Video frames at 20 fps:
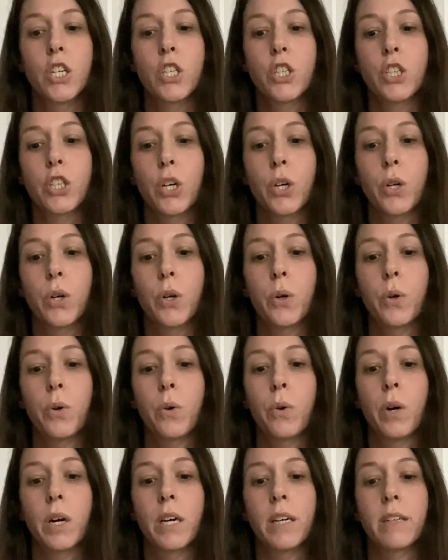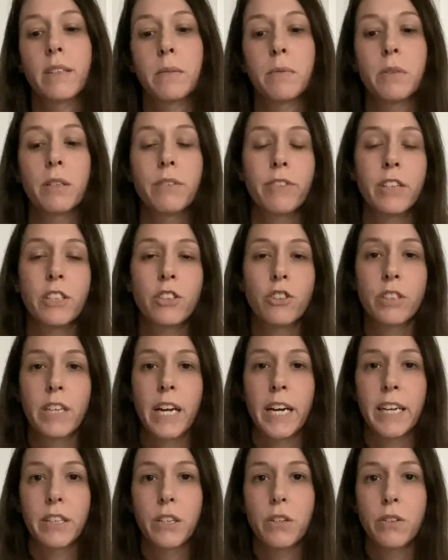So some differential
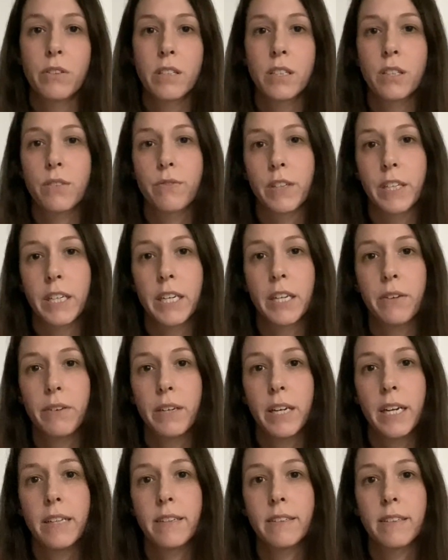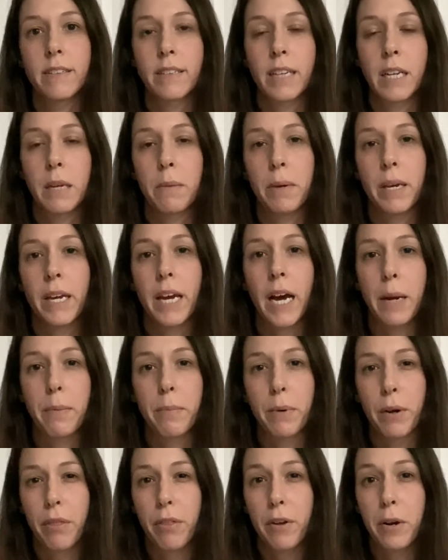diagnosis for neonates is going to be
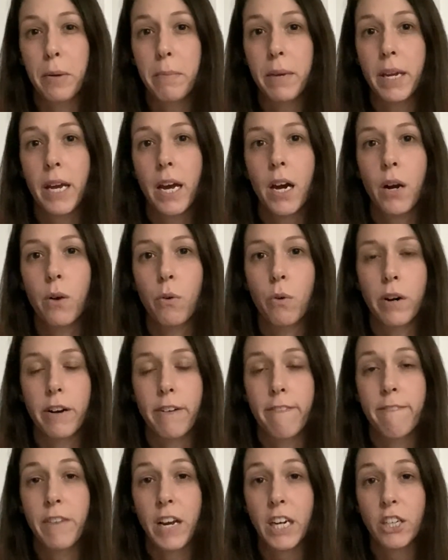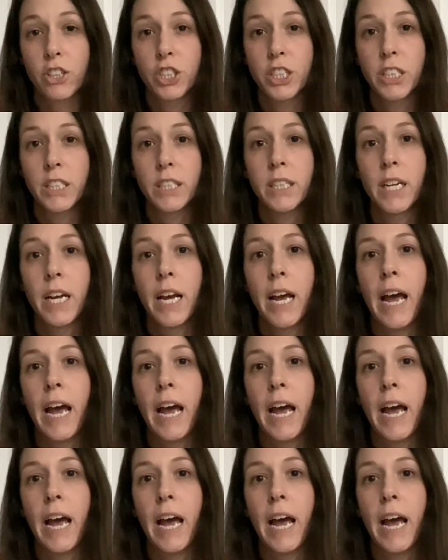hyperthermia or infection,